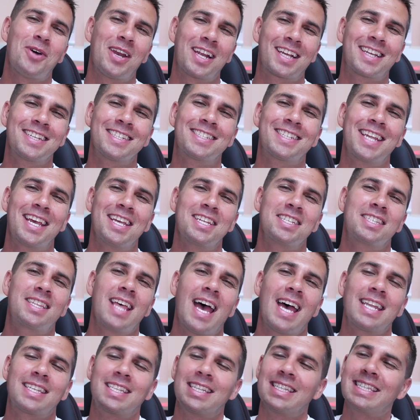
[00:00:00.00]
what I can say is
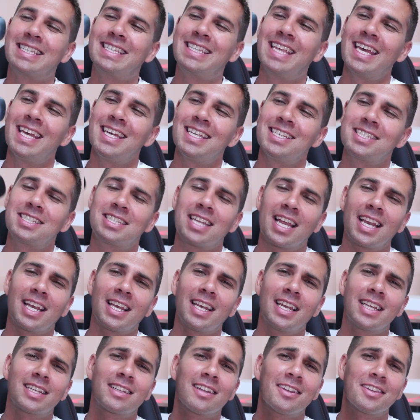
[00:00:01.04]
that this
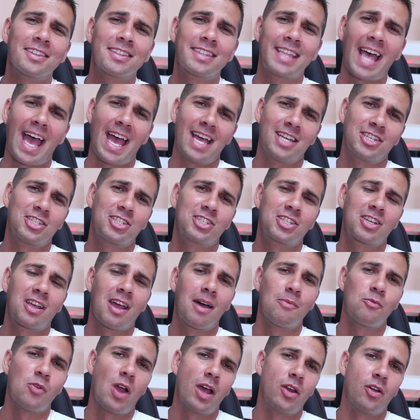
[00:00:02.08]
little dash
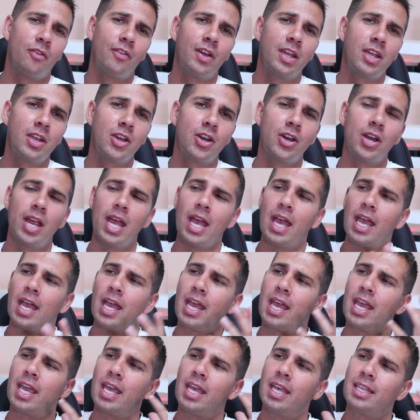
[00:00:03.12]
cam right over here,
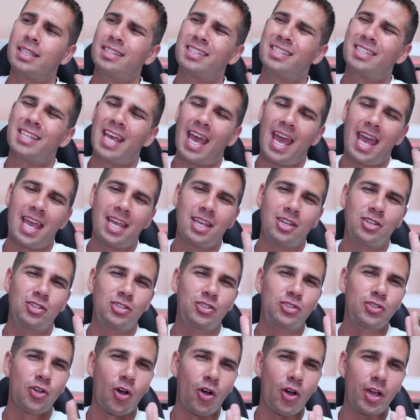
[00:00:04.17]
it's a
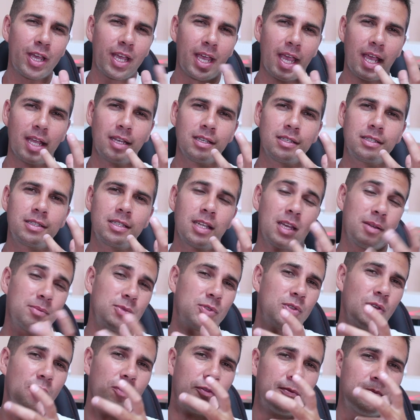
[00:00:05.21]
toy in
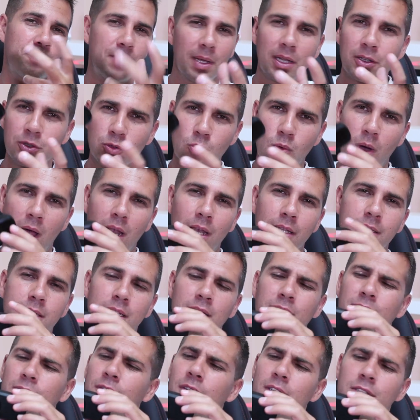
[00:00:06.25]
terms of build quality.
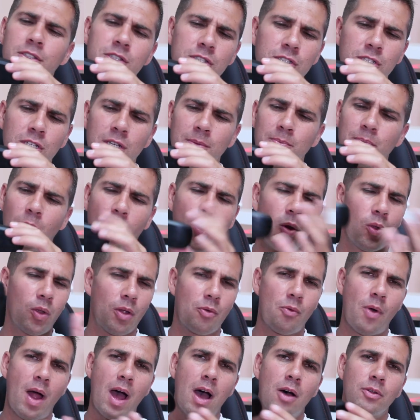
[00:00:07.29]
It feels cheap all
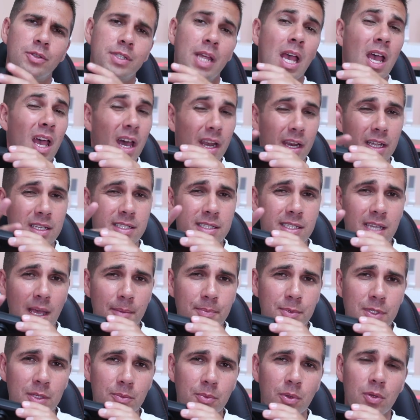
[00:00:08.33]
around, an
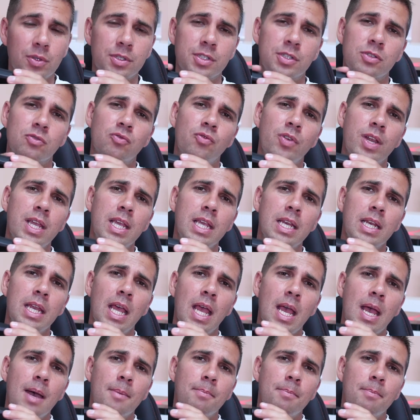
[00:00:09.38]
acceptable screen,